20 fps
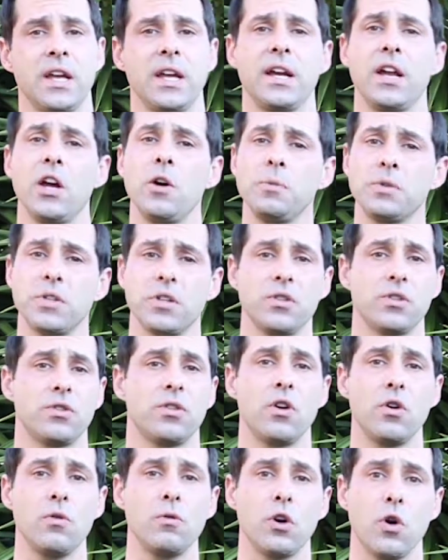and helps
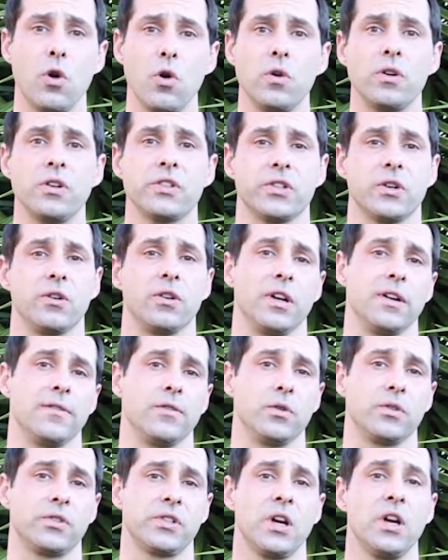control cortisol
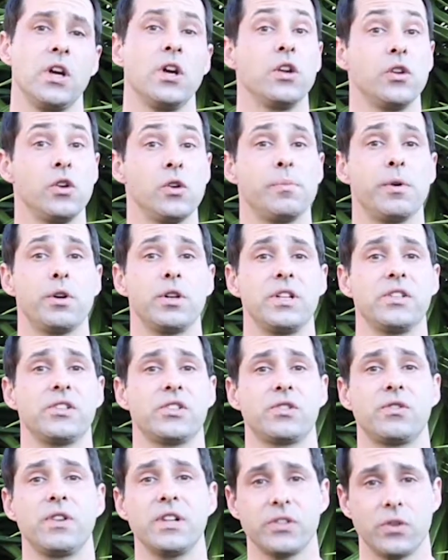levels, your body's
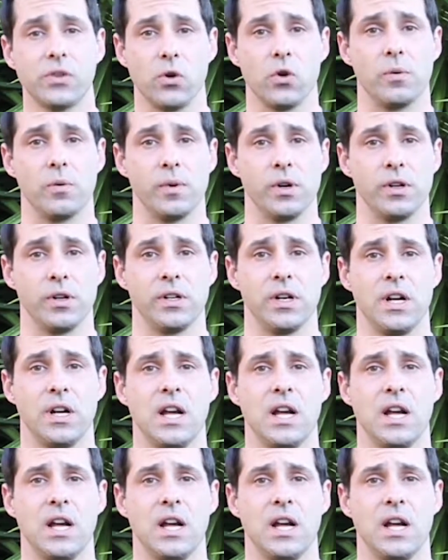stress hormone,